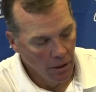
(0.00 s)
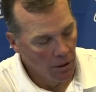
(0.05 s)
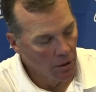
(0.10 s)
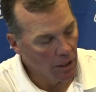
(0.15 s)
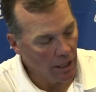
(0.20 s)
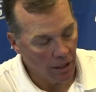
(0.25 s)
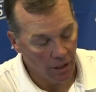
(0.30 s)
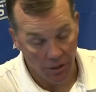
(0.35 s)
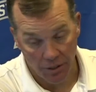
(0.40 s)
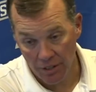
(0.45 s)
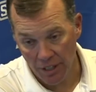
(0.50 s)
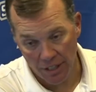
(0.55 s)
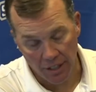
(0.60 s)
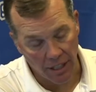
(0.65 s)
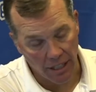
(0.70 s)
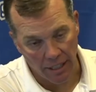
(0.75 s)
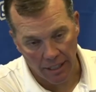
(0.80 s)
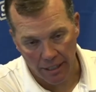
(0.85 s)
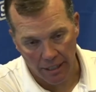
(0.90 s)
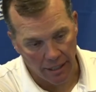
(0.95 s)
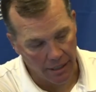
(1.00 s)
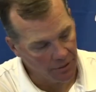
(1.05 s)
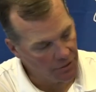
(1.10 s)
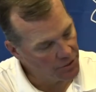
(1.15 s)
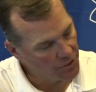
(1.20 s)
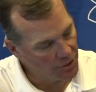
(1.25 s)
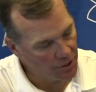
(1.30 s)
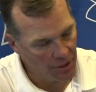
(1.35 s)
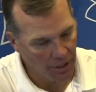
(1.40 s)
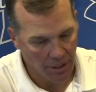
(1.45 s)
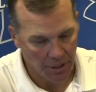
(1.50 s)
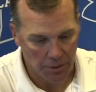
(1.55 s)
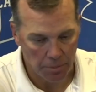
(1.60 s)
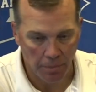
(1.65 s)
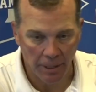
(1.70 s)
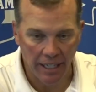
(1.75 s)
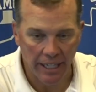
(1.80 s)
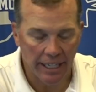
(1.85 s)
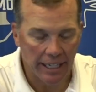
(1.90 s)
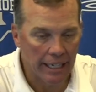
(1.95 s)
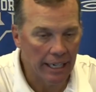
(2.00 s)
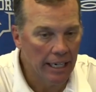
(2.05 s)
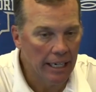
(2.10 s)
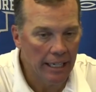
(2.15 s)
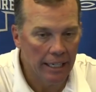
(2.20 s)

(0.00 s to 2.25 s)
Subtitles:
Well, it's big.